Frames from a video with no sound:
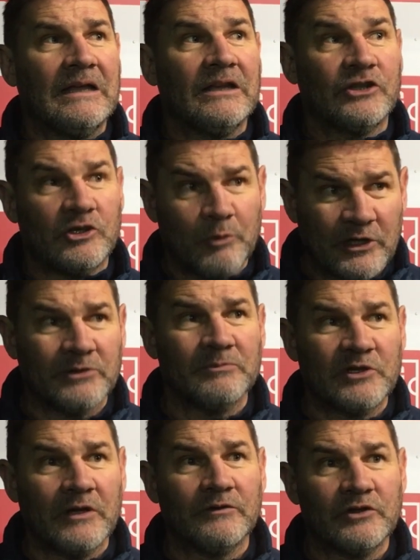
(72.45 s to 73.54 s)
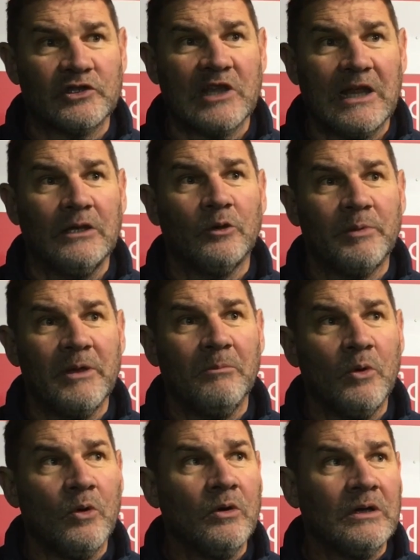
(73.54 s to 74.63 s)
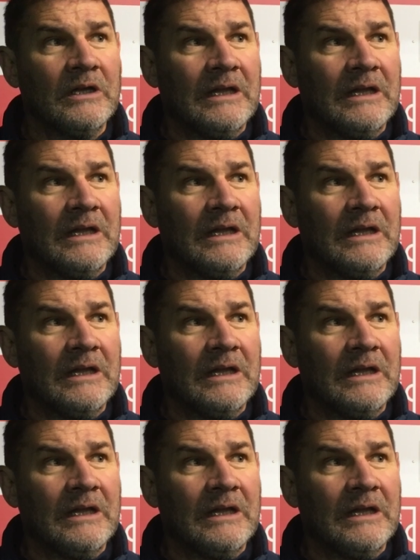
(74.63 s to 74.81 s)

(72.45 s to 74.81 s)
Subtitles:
express themselves just that little bit more.